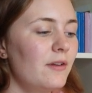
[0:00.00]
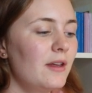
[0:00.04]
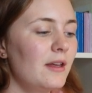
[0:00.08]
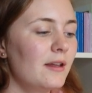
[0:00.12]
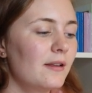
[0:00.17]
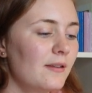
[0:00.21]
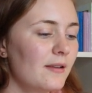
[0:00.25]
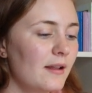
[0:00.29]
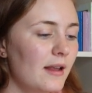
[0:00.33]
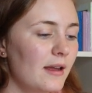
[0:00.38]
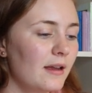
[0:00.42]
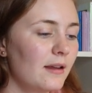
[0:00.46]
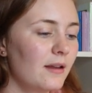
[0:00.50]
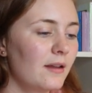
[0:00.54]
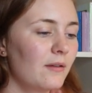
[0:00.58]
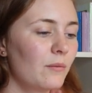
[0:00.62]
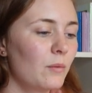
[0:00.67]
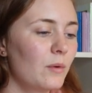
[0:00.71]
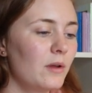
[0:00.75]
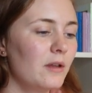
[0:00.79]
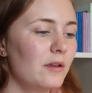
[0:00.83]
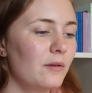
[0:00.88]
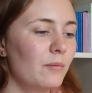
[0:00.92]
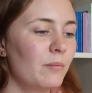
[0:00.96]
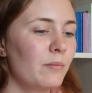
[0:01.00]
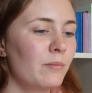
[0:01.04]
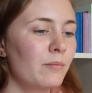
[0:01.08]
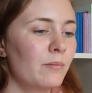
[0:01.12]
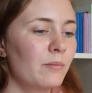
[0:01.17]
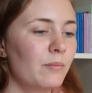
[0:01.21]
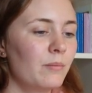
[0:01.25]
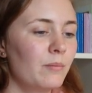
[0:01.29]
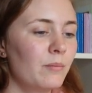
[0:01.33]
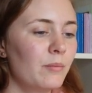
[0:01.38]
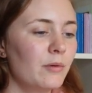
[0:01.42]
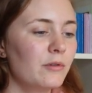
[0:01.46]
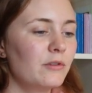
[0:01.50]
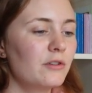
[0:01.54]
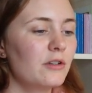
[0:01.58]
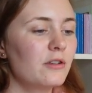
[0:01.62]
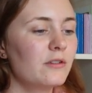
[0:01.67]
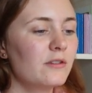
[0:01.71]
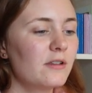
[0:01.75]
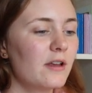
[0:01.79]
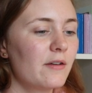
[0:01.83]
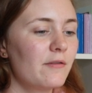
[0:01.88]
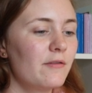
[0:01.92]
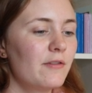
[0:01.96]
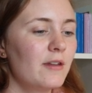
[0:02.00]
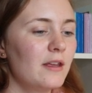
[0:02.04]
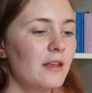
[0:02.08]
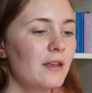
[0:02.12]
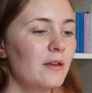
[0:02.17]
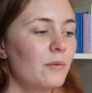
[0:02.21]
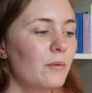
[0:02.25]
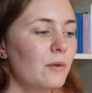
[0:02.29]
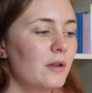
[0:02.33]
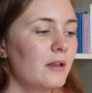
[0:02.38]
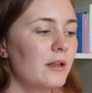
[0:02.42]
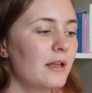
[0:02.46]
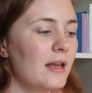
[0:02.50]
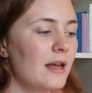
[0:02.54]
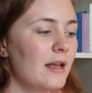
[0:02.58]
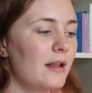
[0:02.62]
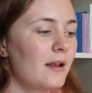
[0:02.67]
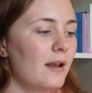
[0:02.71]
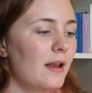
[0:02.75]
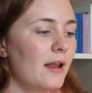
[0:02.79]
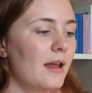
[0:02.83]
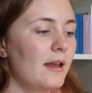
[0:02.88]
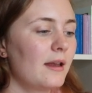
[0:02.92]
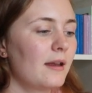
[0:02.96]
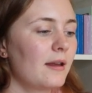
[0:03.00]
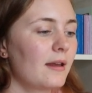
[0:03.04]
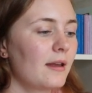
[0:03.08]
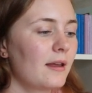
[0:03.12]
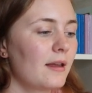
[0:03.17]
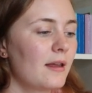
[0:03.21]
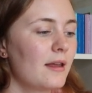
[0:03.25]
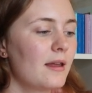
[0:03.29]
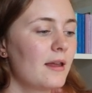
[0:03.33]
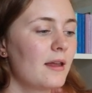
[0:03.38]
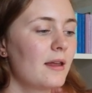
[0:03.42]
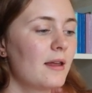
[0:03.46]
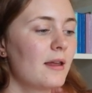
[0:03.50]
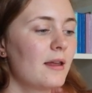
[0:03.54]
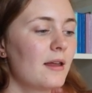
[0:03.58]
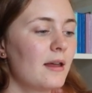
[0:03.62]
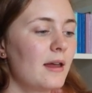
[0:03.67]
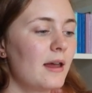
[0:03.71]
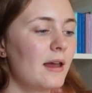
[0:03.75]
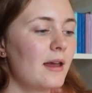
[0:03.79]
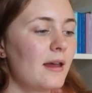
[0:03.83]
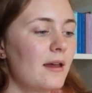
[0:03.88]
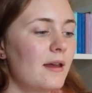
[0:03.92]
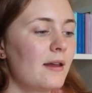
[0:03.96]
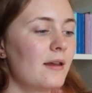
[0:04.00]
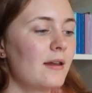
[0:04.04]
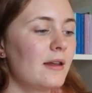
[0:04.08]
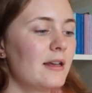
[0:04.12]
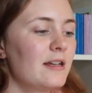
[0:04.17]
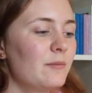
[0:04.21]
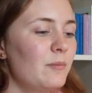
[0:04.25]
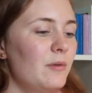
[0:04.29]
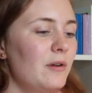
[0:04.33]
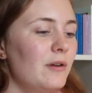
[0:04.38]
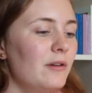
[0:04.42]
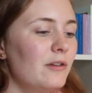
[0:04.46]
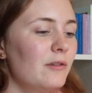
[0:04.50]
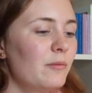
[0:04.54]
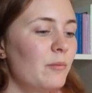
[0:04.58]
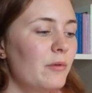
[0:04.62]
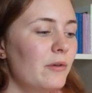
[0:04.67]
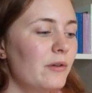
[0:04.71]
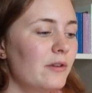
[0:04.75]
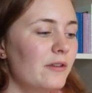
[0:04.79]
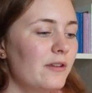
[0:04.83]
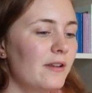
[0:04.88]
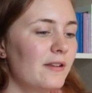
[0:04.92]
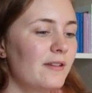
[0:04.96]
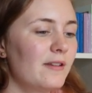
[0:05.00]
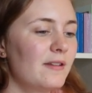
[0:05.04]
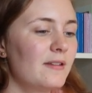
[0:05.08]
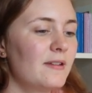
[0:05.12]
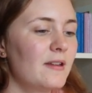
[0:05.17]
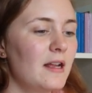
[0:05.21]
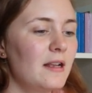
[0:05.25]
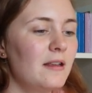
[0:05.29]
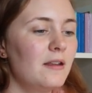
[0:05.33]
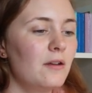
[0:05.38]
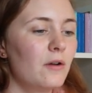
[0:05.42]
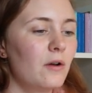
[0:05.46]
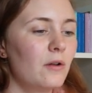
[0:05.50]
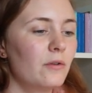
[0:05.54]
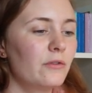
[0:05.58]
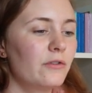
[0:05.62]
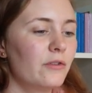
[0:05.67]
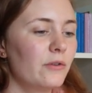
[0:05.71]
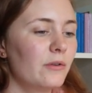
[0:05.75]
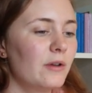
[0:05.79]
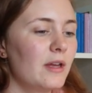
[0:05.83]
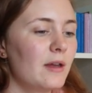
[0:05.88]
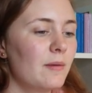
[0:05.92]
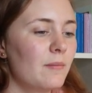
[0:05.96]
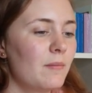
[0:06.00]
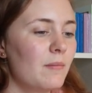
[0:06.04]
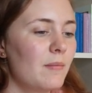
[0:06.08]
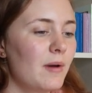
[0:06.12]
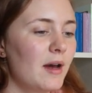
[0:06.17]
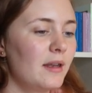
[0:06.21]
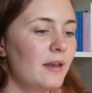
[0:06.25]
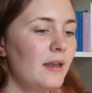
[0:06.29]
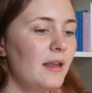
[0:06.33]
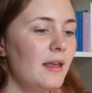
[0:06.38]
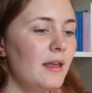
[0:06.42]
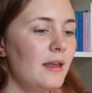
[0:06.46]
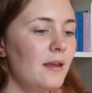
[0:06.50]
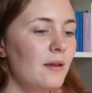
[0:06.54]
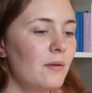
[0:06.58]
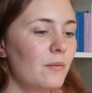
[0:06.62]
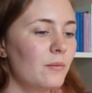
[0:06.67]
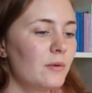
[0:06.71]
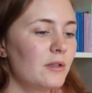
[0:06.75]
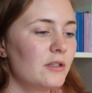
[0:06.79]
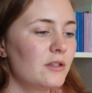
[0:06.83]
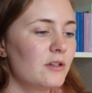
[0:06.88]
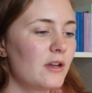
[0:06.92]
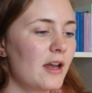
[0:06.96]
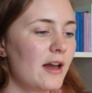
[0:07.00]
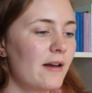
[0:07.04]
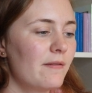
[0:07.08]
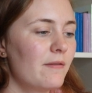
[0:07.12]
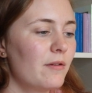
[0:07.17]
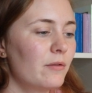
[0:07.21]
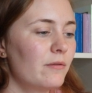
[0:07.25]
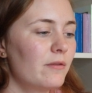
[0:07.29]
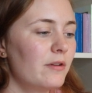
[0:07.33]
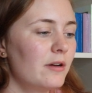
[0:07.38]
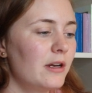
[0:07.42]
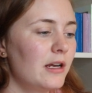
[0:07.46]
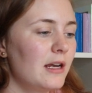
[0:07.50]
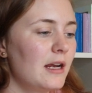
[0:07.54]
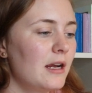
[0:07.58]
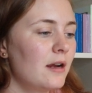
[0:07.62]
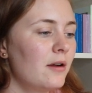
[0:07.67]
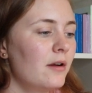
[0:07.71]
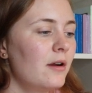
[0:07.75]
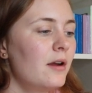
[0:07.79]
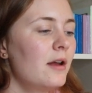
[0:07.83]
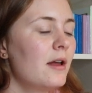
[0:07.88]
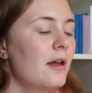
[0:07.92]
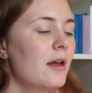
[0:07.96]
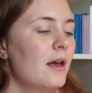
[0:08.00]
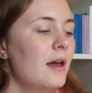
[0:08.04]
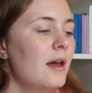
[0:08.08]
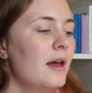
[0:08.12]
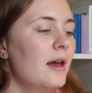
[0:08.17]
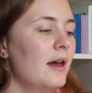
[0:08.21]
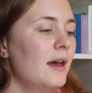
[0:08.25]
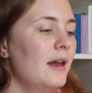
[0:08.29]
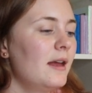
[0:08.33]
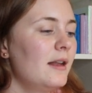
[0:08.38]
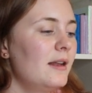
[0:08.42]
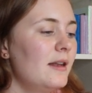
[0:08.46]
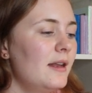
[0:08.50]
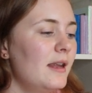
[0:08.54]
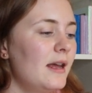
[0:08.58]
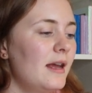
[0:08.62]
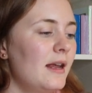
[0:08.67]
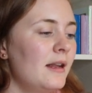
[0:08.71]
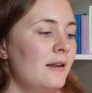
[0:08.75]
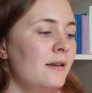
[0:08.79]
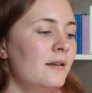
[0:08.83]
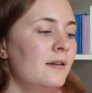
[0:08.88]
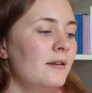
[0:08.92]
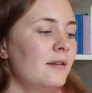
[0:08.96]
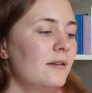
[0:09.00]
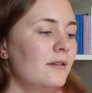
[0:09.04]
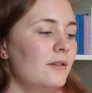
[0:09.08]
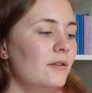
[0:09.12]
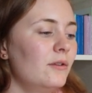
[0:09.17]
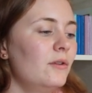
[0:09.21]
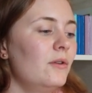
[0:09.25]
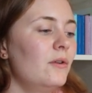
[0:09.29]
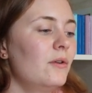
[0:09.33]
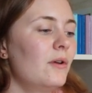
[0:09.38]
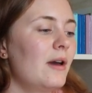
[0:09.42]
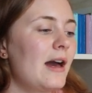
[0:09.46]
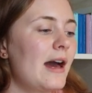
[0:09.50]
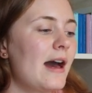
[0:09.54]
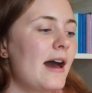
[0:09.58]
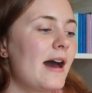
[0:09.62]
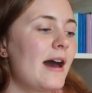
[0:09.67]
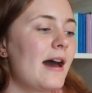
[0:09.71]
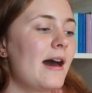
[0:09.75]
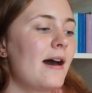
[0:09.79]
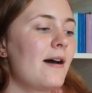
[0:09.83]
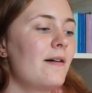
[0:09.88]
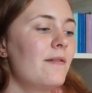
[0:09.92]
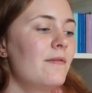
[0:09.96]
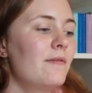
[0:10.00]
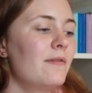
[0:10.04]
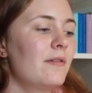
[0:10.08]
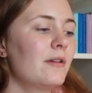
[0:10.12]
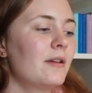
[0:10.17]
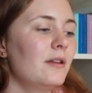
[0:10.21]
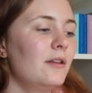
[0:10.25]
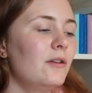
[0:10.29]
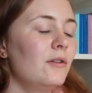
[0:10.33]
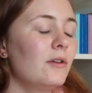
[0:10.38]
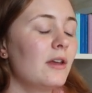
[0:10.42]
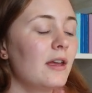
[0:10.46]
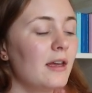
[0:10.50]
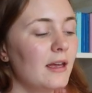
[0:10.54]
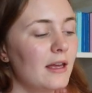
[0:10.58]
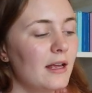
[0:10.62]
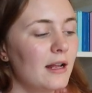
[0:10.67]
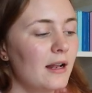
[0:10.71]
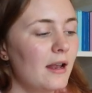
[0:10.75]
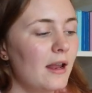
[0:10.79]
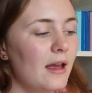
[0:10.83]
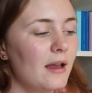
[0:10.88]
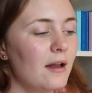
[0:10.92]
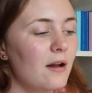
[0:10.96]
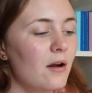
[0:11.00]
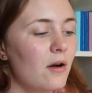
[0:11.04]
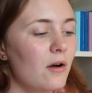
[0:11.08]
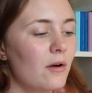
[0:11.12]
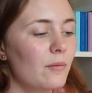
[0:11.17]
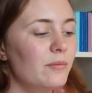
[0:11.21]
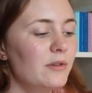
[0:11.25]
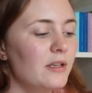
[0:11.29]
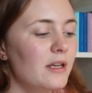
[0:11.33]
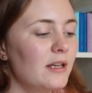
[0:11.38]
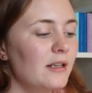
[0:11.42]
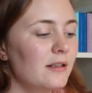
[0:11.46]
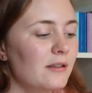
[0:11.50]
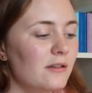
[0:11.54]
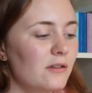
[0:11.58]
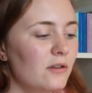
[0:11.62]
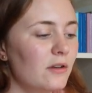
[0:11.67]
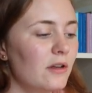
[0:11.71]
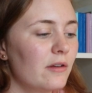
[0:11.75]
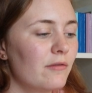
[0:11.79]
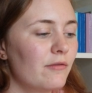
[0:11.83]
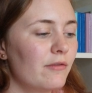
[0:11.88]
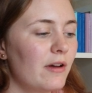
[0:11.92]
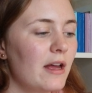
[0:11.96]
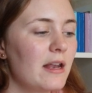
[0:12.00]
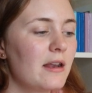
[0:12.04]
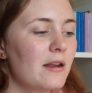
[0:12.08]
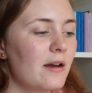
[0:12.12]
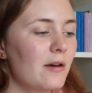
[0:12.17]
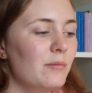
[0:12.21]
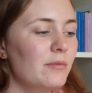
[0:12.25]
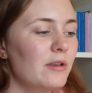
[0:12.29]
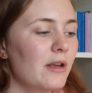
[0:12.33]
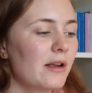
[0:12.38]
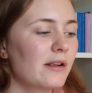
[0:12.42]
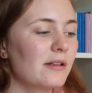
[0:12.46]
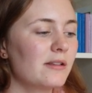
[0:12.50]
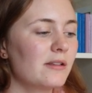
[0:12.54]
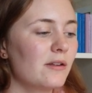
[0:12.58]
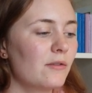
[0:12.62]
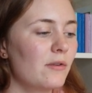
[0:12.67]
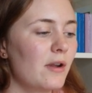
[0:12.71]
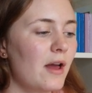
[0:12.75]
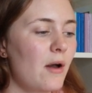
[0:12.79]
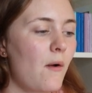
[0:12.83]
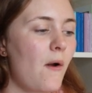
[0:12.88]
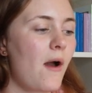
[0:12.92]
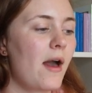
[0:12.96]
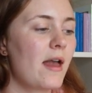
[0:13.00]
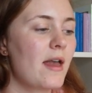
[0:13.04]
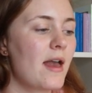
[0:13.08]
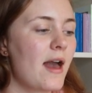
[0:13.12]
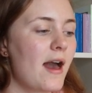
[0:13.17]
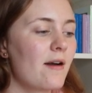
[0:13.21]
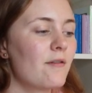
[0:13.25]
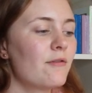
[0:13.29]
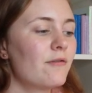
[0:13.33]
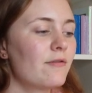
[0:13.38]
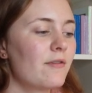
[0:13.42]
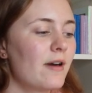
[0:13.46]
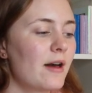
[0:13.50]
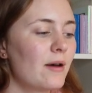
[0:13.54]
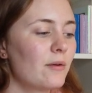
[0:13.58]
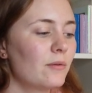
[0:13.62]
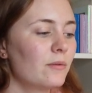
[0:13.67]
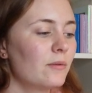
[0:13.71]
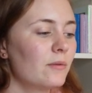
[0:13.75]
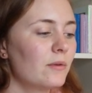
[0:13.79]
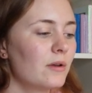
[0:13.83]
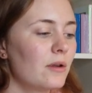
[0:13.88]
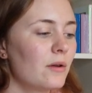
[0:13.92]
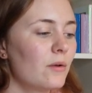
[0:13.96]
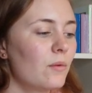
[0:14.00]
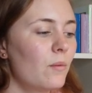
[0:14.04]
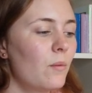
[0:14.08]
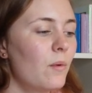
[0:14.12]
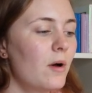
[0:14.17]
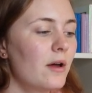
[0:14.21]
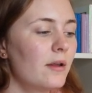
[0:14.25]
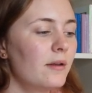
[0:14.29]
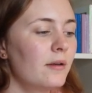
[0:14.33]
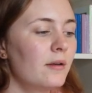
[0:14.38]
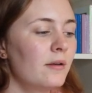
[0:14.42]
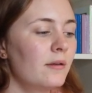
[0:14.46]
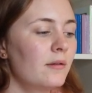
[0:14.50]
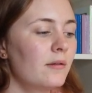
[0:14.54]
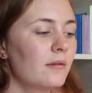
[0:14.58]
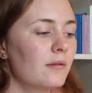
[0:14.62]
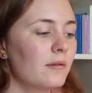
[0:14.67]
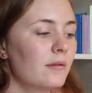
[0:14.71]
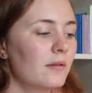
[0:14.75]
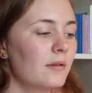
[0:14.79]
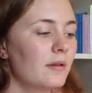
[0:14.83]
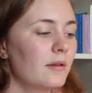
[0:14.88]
things, like when you push on something, you will get like experience points, as I said. You also get money, which I have over here, and then you have, you can get like objects, you can find objects. So now I have found one